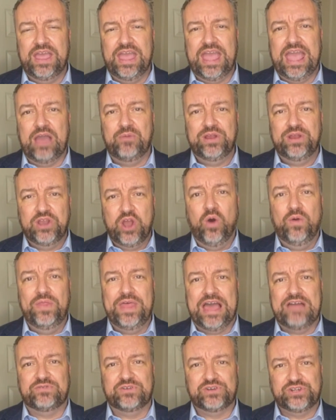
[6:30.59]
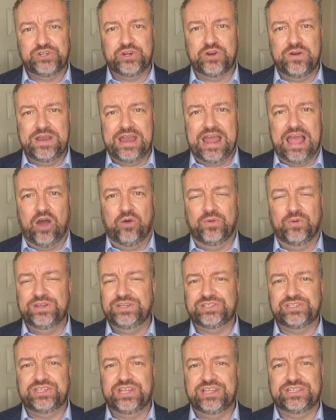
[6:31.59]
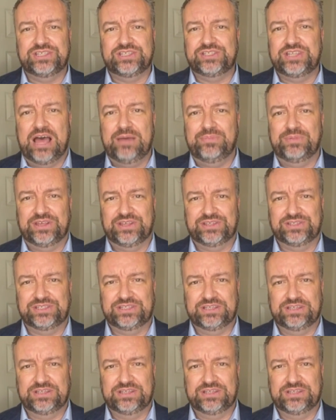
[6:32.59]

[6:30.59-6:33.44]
And we know that for sure now. We just need to stop this.